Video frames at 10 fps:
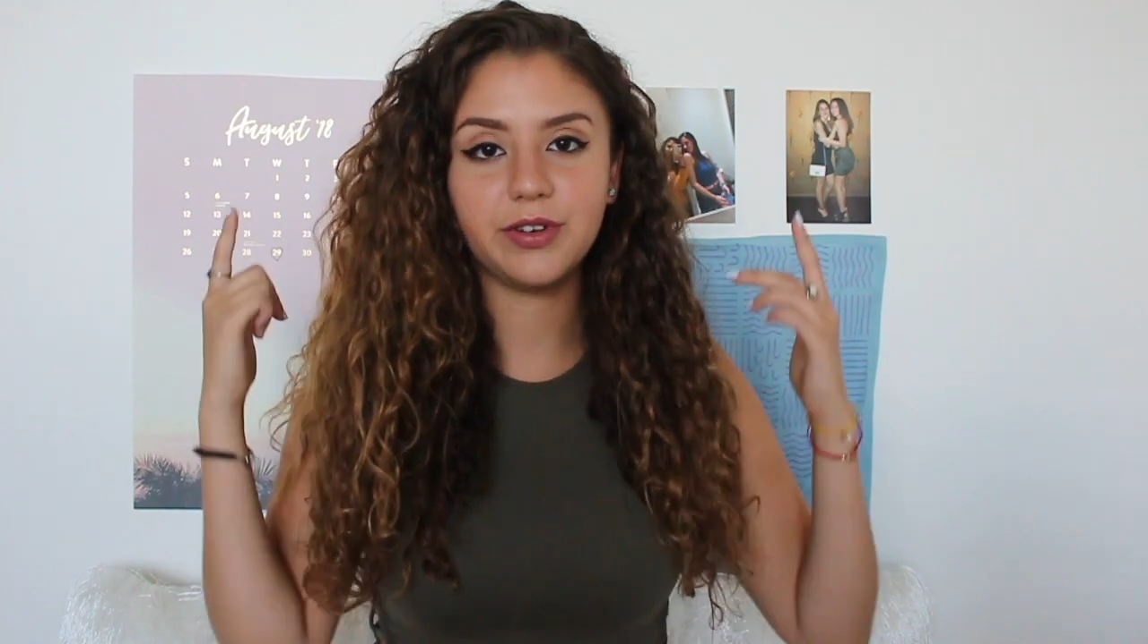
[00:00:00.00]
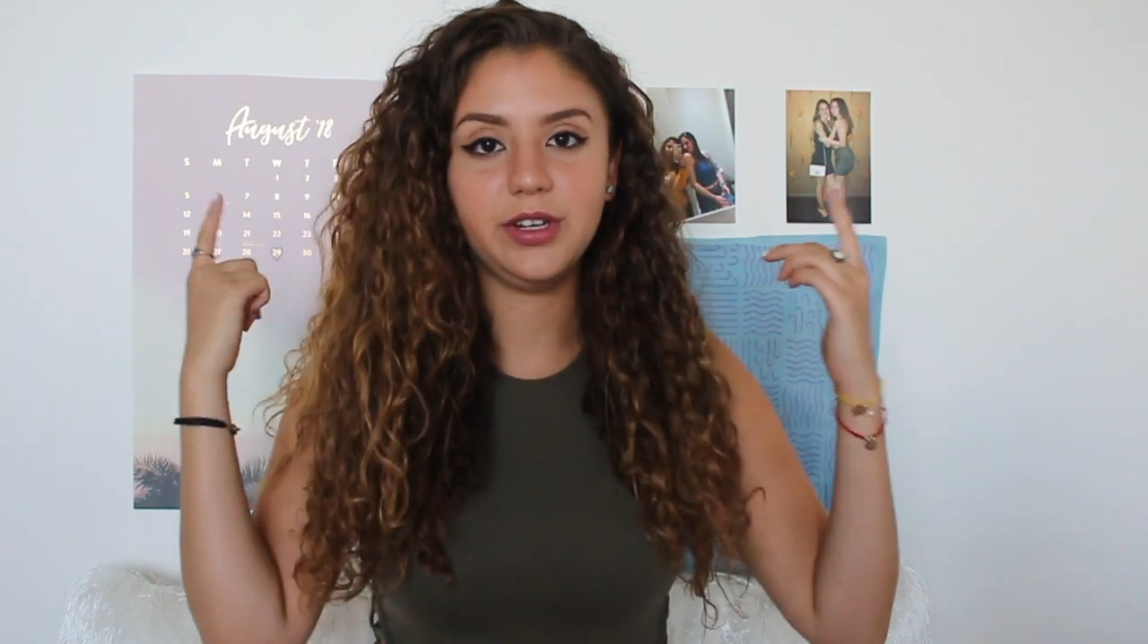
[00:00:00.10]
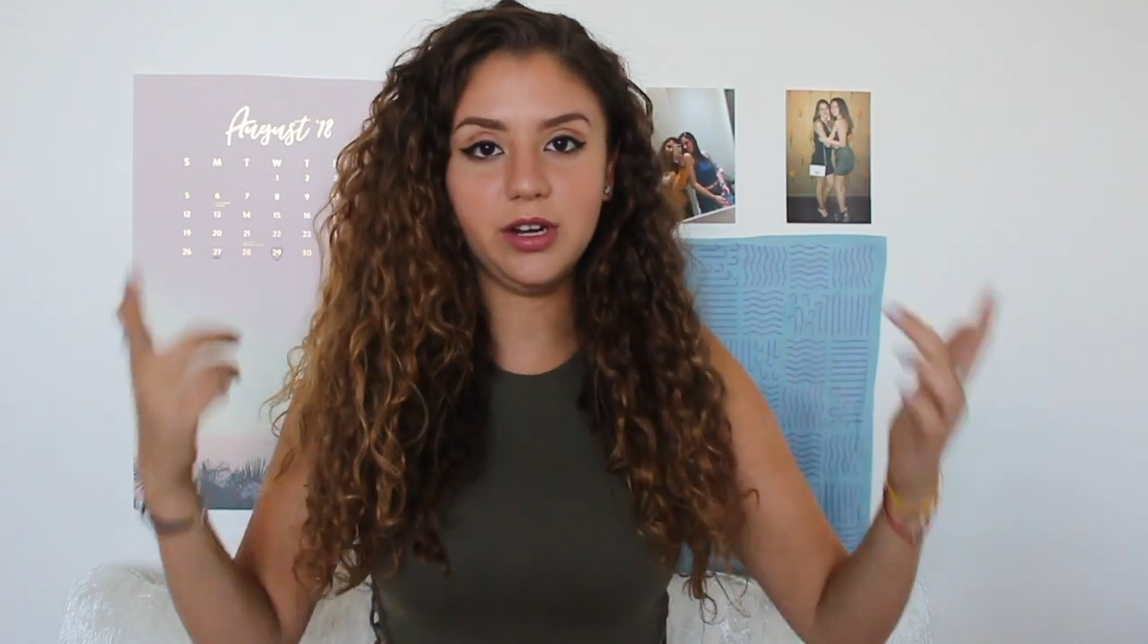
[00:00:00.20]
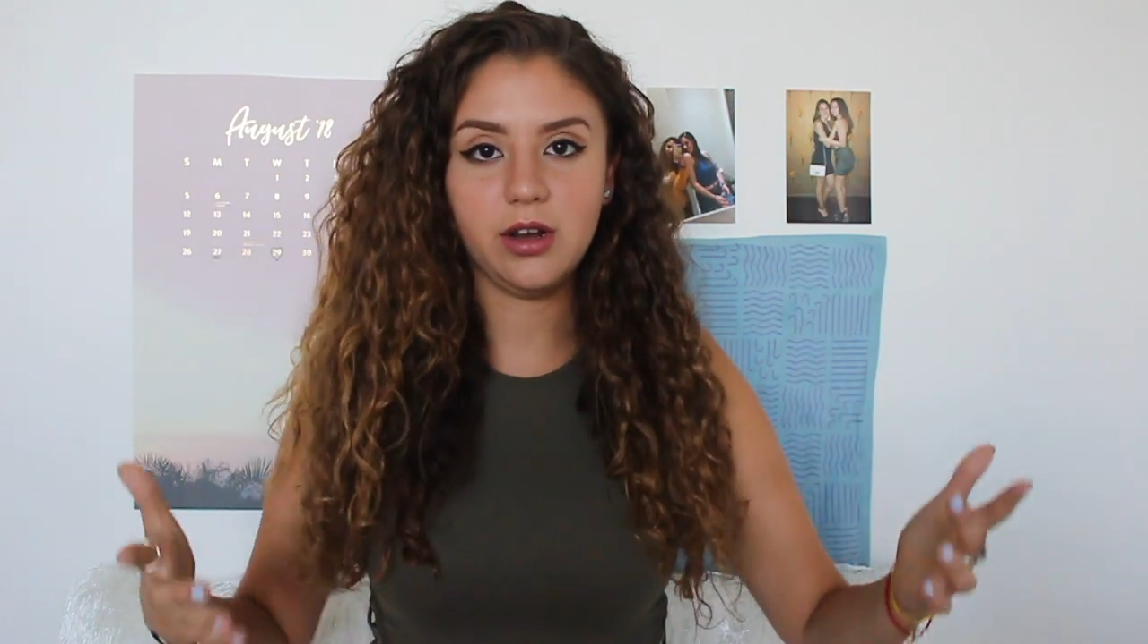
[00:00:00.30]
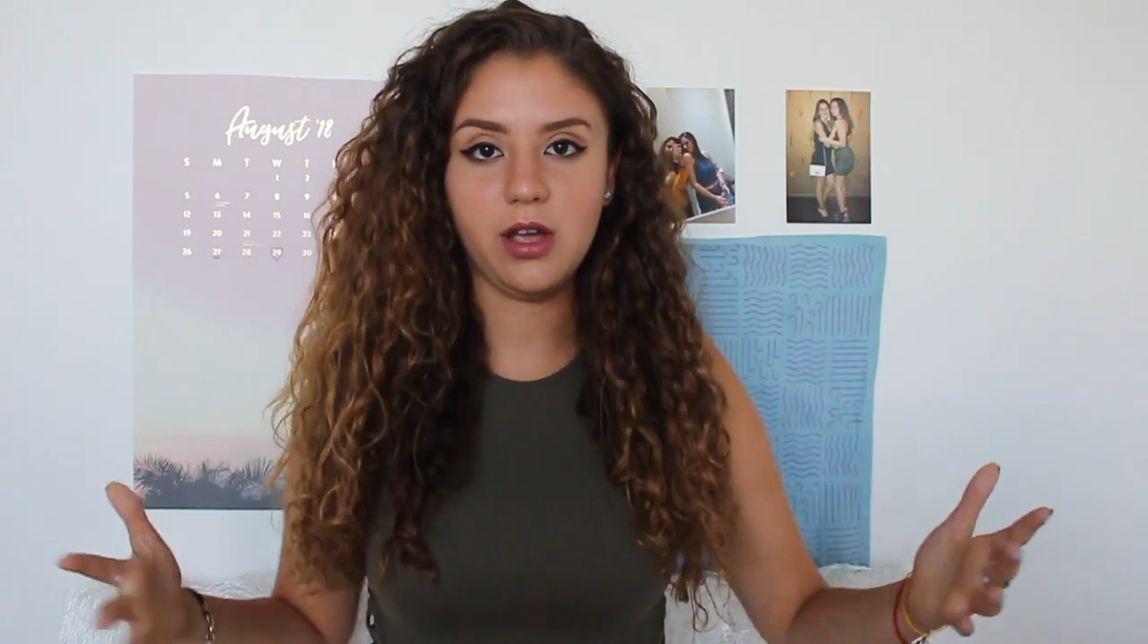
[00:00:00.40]
for
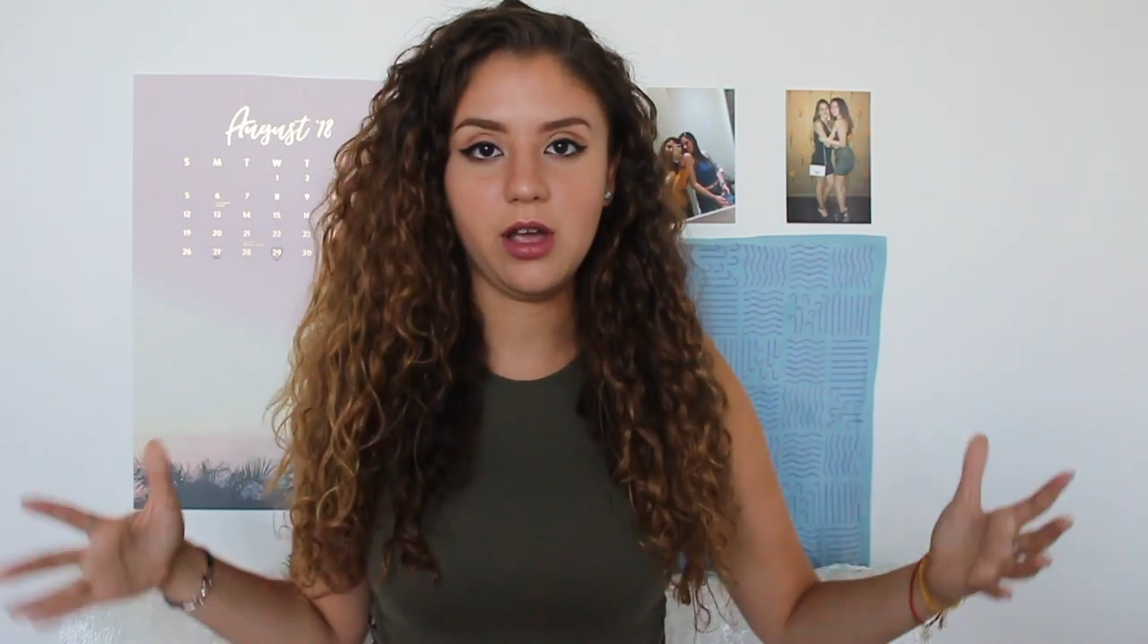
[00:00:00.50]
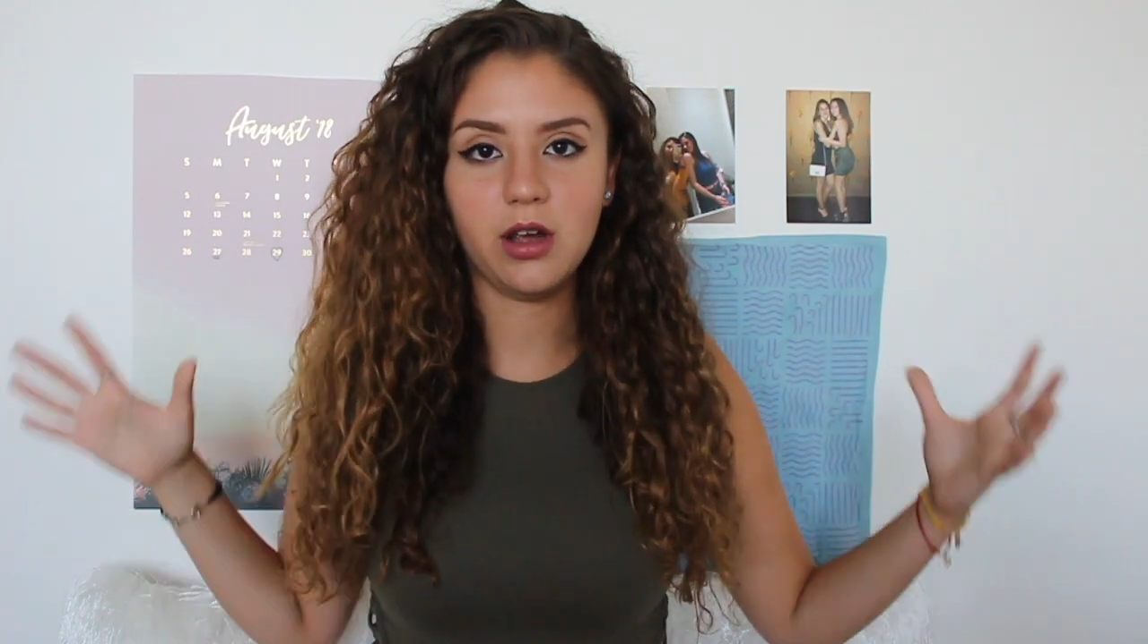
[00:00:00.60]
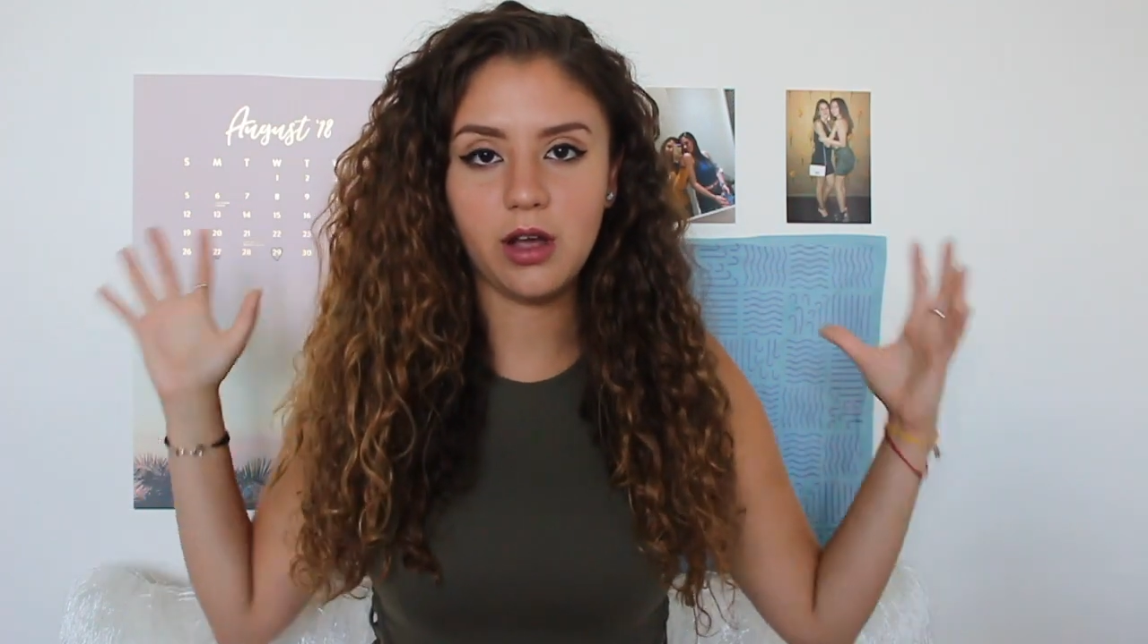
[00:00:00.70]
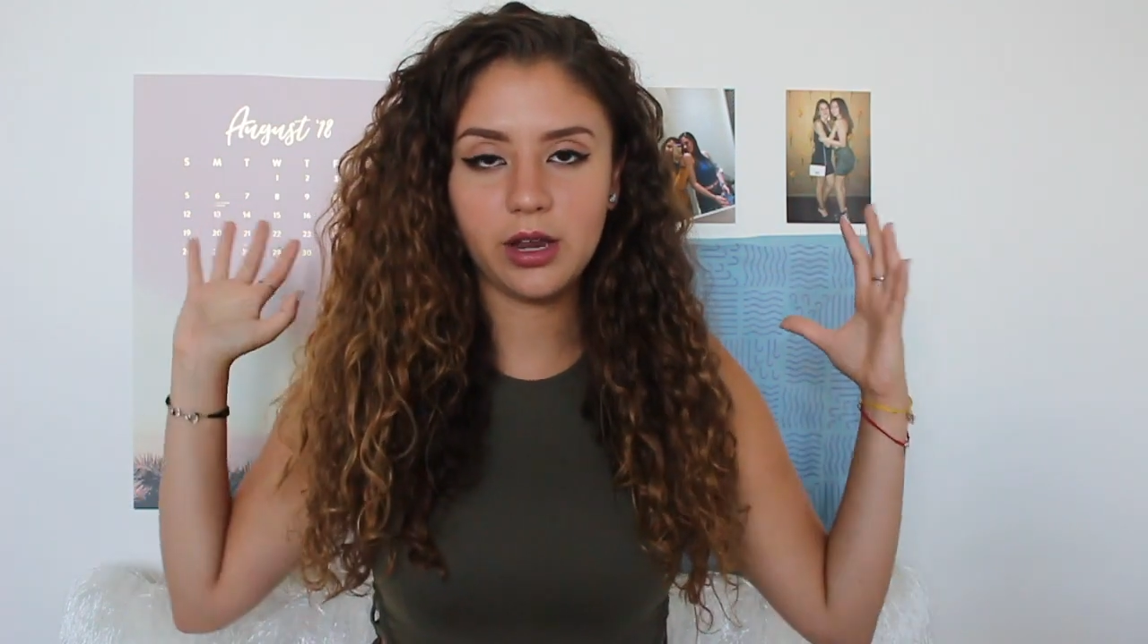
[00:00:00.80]
your hair.